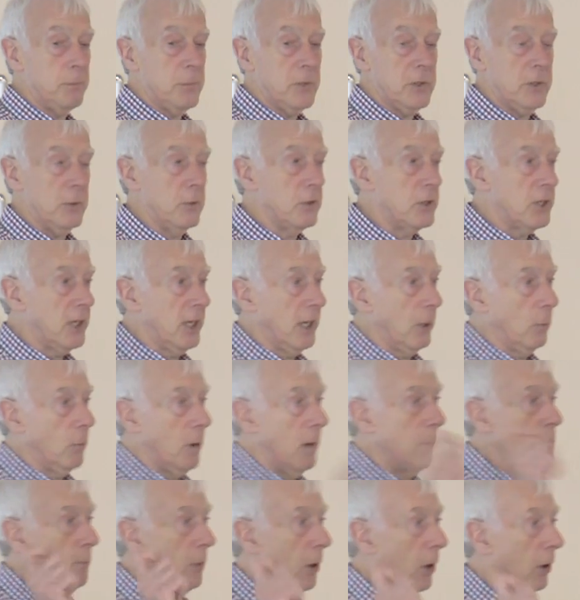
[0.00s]
So you tick
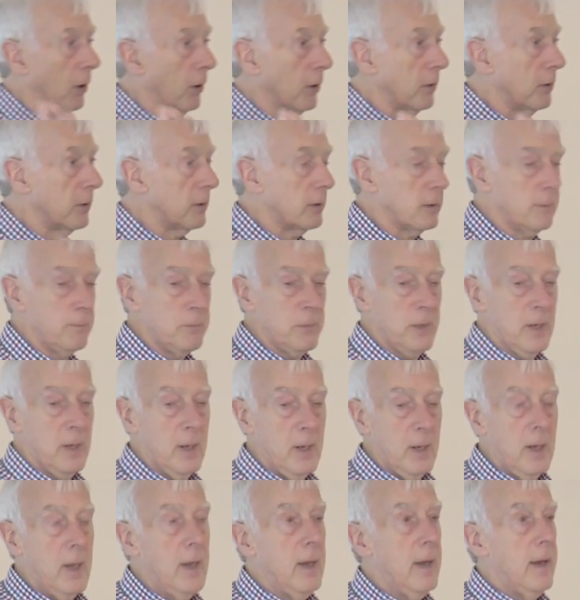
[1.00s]
one box,
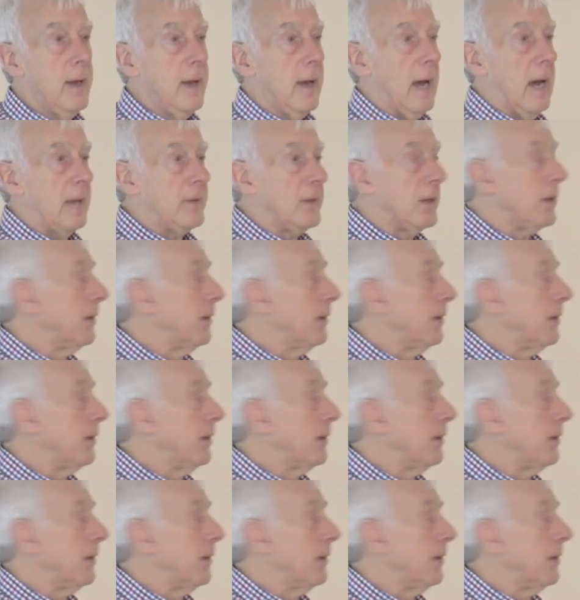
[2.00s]
and the